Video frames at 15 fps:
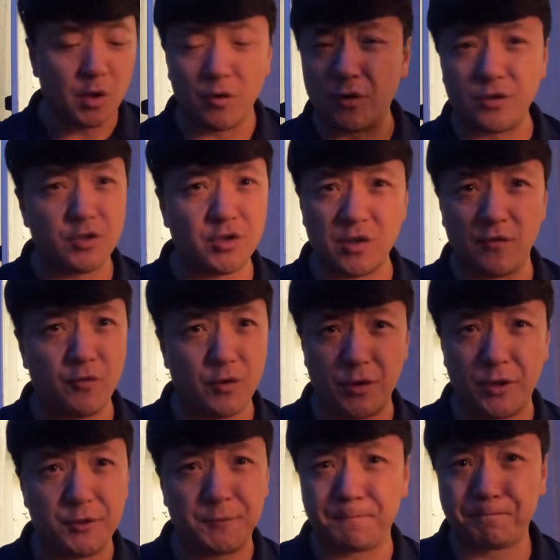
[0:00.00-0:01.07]
Go get yourself one
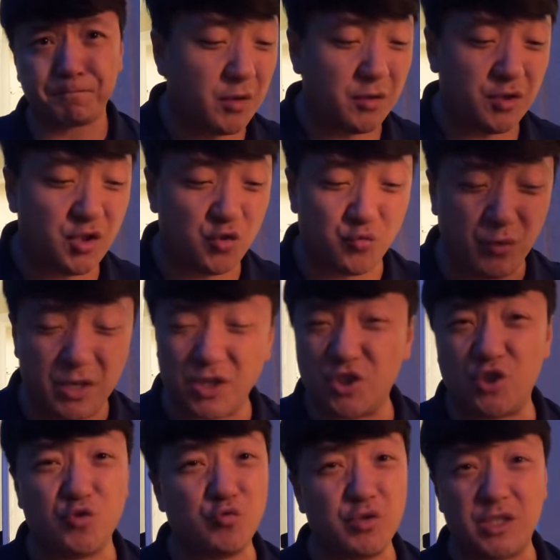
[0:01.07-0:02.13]
of these. One of the
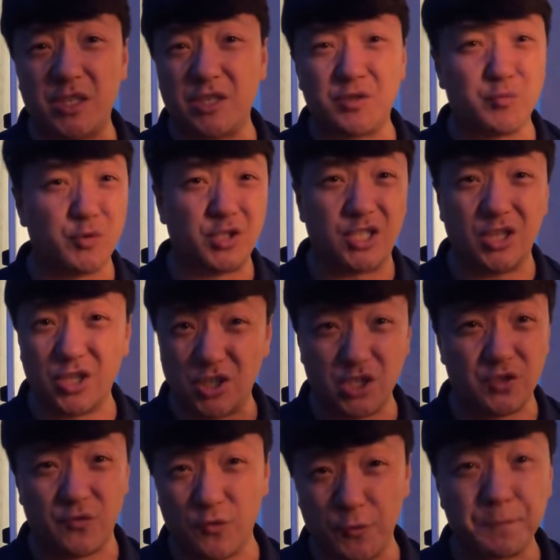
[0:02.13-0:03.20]
sweetest, juiciest, most
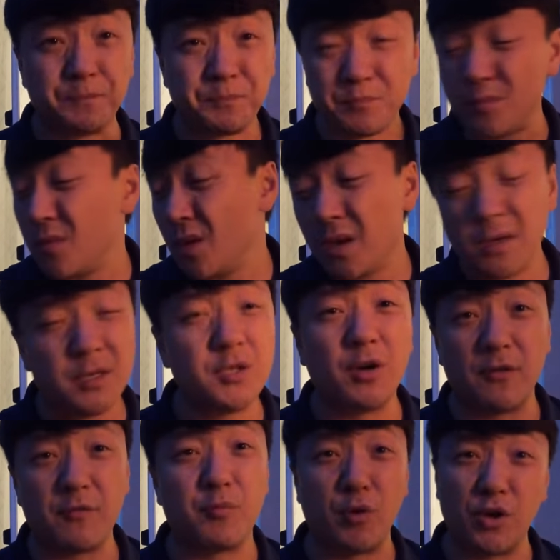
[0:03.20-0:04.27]
delicious fruit
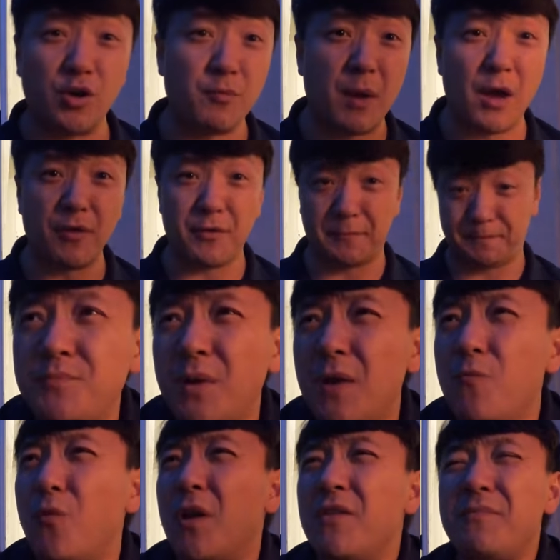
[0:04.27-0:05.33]
you ever put in your mouth. It's
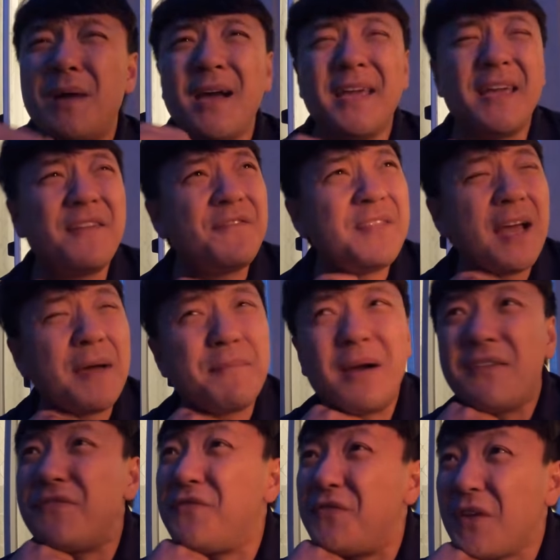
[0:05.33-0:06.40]
probably one of my, if not
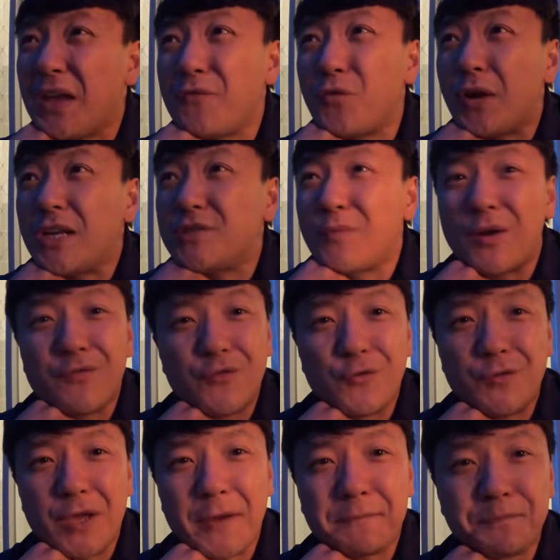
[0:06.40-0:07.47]
my favorite H-Mart
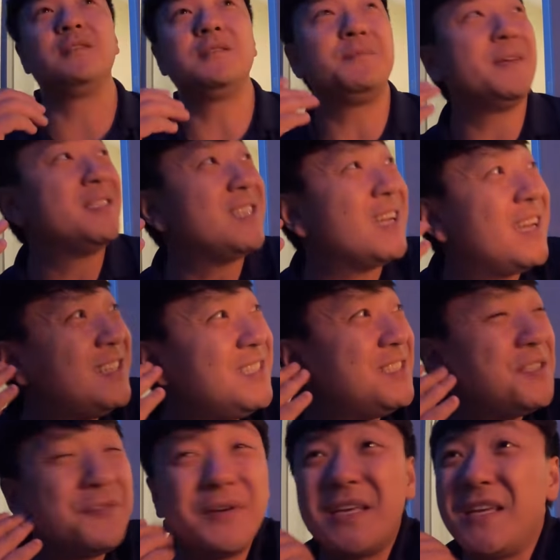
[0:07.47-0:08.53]
food day, just because I get to
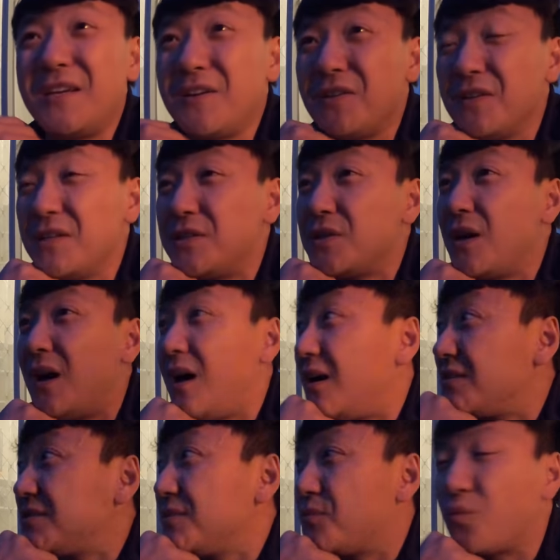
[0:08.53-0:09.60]
do it here at this
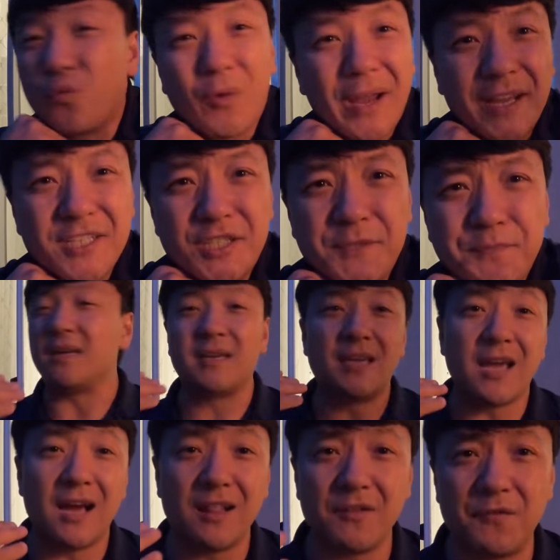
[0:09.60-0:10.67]
awesome ranch in
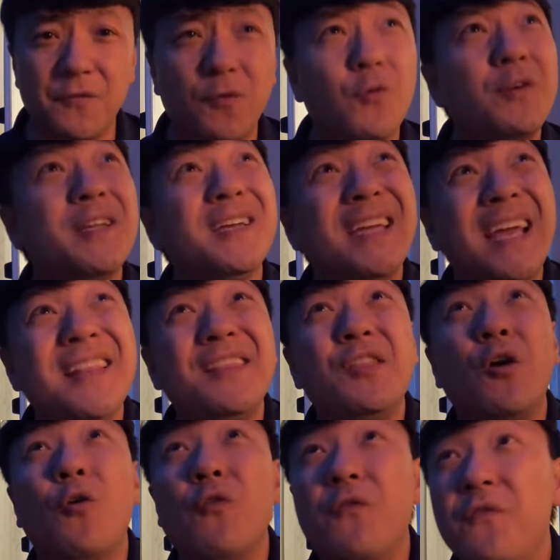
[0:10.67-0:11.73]
California
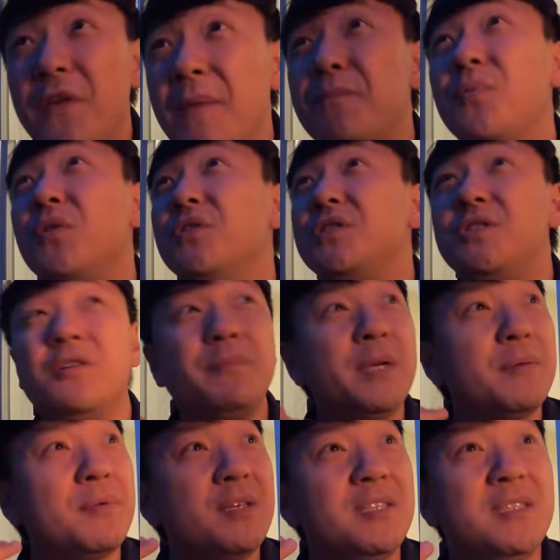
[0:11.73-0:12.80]
in November and still
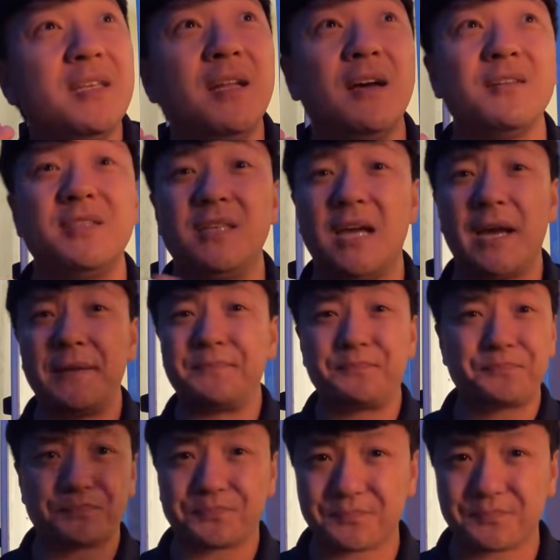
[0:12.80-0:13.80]
be able to sit outside